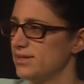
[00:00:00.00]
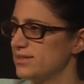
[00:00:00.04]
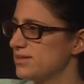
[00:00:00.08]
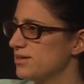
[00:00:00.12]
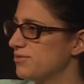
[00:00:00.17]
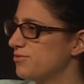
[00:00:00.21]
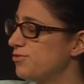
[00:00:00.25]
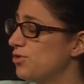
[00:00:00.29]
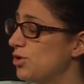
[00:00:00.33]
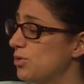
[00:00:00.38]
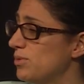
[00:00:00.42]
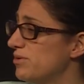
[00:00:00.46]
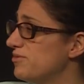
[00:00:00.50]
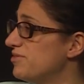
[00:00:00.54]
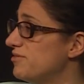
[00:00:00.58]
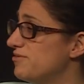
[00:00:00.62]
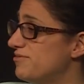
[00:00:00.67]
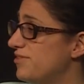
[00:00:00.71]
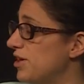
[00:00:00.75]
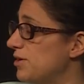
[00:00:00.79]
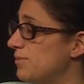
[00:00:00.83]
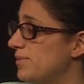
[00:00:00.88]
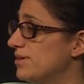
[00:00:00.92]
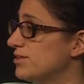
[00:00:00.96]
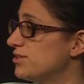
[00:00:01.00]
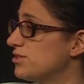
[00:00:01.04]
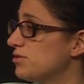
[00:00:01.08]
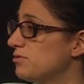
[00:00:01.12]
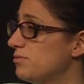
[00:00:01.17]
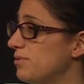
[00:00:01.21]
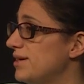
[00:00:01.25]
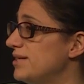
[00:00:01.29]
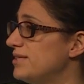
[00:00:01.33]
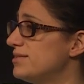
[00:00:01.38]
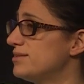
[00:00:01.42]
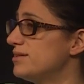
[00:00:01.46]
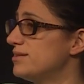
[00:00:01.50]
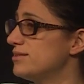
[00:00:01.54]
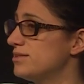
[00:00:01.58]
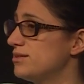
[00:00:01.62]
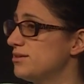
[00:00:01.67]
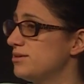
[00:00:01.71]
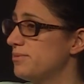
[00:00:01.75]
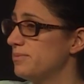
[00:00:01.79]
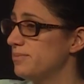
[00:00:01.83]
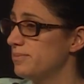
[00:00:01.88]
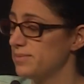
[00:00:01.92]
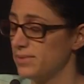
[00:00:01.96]
It's a form of environmental
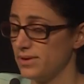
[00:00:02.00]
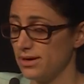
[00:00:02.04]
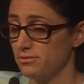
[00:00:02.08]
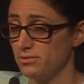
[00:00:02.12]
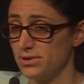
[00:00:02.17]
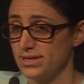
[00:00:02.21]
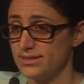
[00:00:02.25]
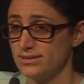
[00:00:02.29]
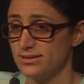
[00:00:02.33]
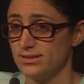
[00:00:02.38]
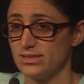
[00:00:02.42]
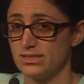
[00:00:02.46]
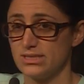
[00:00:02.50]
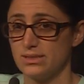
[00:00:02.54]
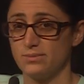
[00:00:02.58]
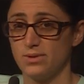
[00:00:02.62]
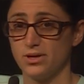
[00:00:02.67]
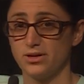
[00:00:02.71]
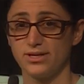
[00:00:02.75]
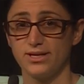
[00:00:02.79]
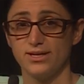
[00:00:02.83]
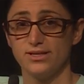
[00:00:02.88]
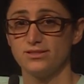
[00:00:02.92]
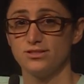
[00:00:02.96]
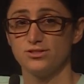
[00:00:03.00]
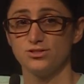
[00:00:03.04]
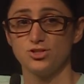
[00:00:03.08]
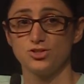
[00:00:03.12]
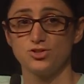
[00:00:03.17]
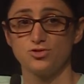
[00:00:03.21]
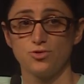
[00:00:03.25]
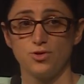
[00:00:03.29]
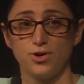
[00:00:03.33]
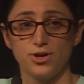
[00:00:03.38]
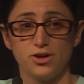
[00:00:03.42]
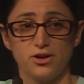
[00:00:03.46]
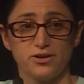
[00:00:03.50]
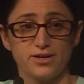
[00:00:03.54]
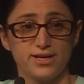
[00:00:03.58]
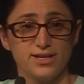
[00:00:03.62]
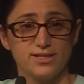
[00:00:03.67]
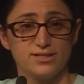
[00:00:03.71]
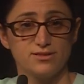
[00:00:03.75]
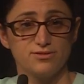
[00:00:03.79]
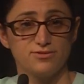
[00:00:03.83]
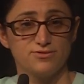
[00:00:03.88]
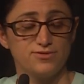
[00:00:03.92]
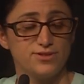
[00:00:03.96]
racism. Our kids in Detroit, our
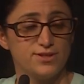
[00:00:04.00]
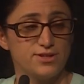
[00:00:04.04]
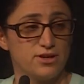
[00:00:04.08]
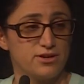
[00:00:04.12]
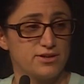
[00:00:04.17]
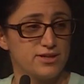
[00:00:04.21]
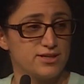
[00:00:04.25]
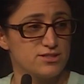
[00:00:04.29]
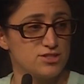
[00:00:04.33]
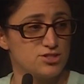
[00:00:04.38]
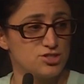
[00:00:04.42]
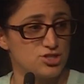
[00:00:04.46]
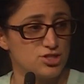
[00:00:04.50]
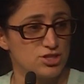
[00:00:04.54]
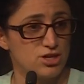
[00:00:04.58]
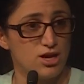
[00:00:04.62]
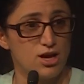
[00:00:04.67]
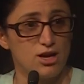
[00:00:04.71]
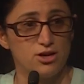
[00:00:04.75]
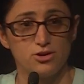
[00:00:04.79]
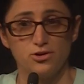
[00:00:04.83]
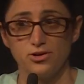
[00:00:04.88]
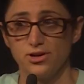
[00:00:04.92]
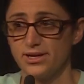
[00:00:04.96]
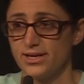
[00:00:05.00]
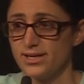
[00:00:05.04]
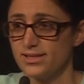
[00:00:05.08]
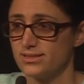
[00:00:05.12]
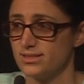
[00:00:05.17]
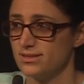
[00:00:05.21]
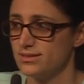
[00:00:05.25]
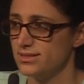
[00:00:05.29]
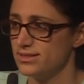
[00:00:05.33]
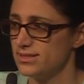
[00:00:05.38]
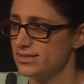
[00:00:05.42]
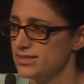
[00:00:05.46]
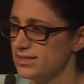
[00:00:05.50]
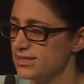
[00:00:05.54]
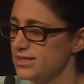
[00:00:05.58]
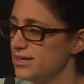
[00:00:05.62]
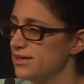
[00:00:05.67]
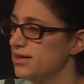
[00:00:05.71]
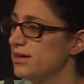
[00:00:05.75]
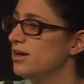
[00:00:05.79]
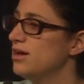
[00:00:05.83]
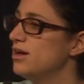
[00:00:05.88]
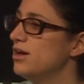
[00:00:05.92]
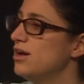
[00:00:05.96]
kids in Flint, our kids in Chicago, our kids in
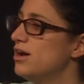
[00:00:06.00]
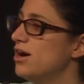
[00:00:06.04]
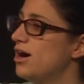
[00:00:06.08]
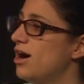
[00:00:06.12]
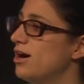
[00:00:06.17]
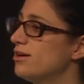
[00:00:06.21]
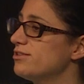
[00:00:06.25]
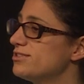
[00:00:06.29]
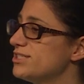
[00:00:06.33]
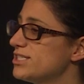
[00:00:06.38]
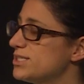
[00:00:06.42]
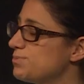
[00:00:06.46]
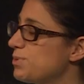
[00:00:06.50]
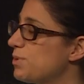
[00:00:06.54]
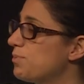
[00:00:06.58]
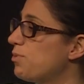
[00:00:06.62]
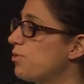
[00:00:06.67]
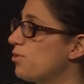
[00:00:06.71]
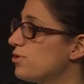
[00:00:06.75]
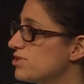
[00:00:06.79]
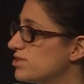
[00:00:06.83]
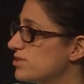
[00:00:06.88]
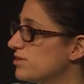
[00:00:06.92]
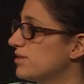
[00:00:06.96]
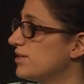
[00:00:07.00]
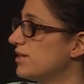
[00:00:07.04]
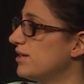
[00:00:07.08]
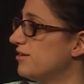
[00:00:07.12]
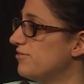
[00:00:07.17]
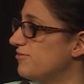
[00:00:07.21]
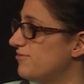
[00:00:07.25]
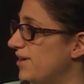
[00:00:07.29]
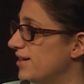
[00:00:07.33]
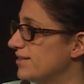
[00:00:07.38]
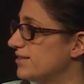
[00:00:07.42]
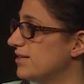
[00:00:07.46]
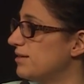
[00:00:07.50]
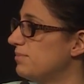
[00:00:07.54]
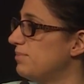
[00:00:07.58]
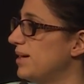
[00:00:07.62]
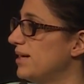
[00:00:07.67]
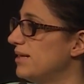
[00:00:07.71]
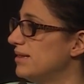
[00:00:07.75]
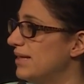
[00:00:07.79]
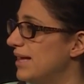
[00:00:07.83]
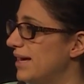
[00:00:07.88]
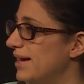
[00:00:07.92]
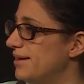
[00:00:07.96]
DC are disproportionately affected
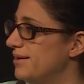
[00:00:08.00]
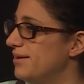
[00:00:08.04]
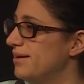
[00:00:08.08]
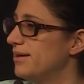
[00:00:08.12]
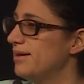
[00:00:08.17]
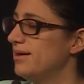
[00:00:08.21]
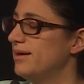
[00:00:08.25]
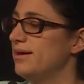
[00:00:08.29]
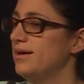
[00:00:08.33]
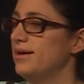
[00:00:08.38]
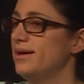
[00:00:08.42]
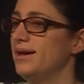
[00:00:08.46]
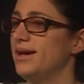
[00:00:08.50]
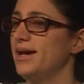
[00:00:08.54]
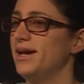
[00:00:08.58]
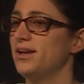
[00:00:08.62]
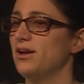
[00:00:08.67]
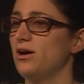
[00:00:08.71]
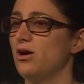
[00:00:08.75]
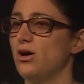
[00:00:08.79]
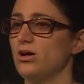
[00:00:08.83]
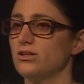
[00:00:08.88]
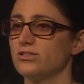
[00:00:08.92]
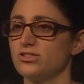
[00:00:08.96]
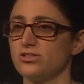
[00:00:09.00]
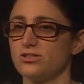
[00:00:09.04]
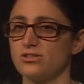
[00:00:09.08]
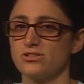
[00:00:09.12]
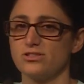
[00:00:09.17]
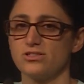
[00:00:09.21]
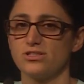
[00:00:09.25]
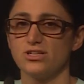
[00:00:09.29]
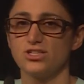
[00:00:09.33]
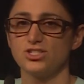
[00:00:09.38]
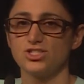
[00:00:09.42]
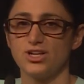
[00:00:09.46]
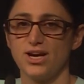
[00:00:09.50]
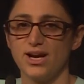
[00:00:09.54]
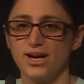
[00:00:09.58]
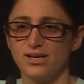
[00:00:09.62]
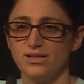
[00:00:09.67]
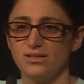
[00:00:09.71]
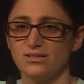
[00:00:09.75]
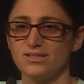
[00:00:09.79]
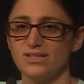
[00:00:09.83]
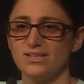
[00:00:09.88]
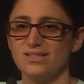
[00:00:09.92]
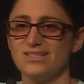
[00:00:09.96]
by lead. It alters a
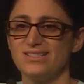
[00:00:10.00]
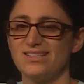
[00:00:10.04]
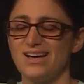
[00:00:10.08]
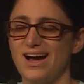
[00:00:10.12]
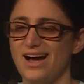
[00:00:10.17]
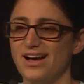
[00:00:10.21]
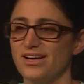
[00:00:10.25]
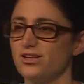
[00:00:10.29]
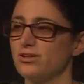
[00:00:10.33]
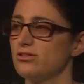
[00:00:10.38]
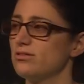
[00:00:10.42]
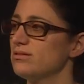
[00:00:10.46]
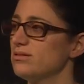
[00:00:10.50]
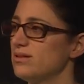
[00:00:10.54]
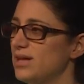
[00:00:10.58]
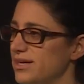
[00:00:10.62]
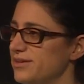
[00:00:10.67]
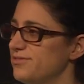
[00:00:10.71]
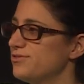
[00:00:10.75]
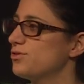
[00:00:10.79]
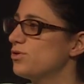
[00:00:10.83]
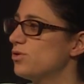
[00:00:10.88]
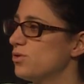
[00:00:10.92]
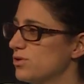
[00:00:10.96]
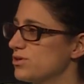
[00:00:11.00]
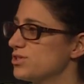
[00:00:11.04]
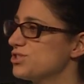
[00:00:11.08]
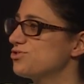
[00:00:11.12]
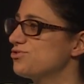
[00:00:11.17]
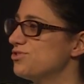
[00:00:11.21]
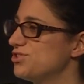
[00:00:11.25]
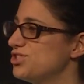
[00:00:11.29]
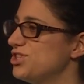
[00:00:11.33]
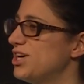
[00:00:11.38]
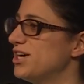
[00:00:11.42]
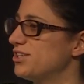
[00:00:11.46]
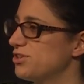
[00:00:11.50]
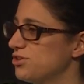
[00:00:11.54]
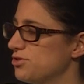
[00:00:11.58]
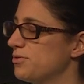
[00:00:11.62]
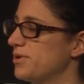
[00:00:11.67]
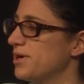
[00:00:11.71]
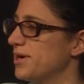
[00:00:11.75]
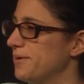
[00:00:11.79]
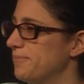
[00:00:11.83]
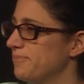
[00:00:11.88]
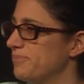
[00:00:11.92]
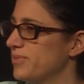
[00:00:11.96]
child's entire life course
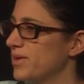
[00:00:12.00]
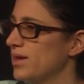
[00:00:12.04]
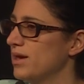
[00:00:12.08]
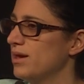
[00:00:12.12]
trajectory.